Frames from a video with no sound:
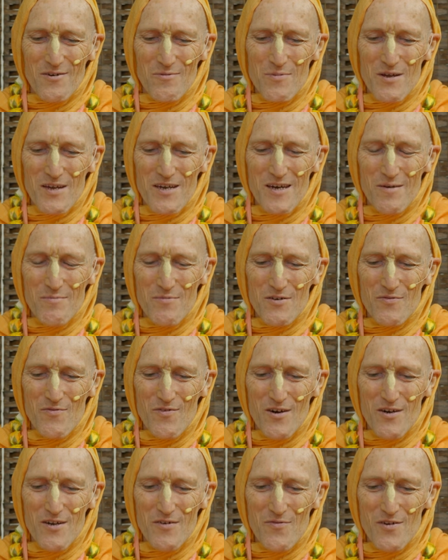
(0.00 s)
becomes
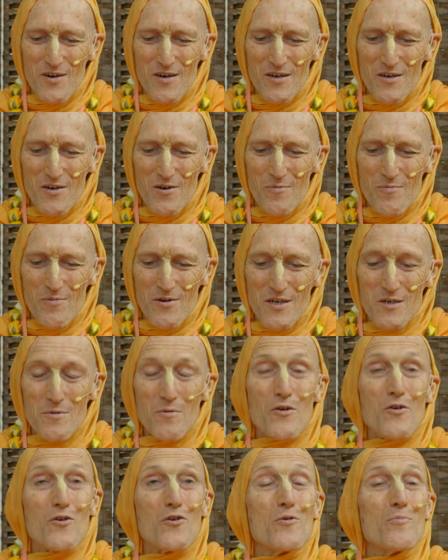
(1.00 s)
very, very complex.
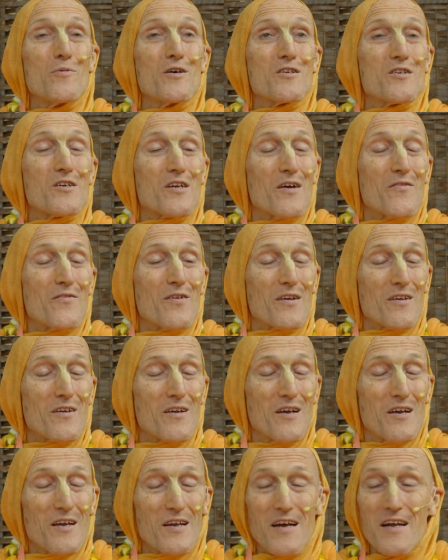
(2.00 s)
Well, humans
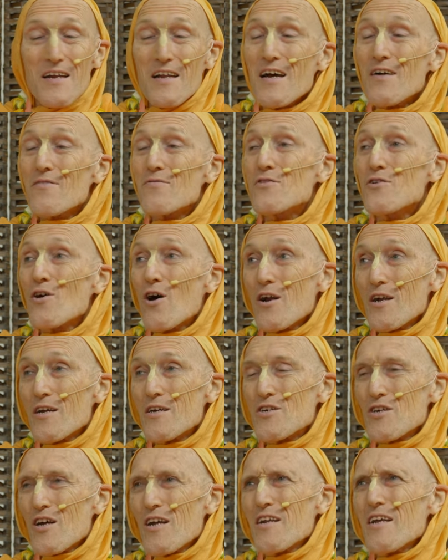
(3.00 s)
can have
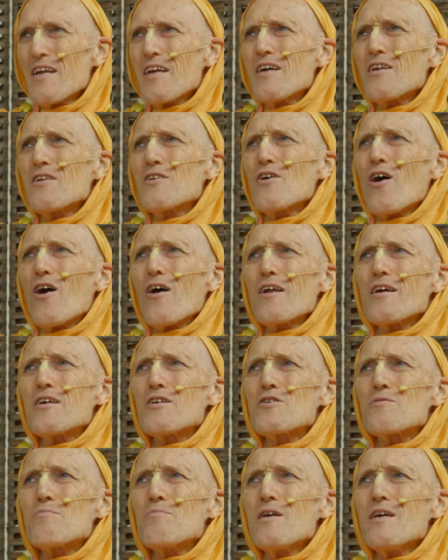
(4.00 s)
knowledge, and here
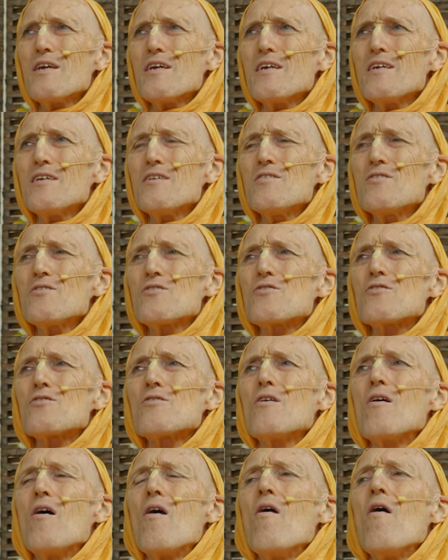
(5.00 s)
knowledge
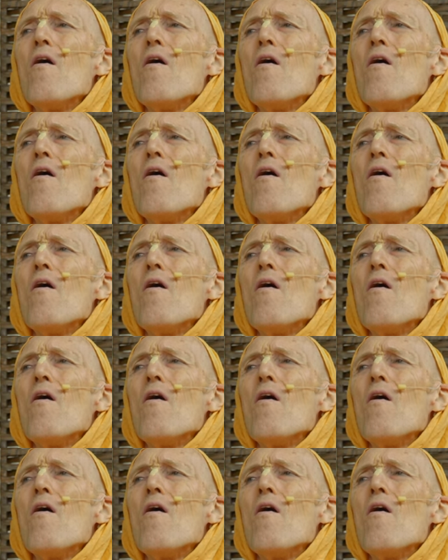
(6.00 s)
means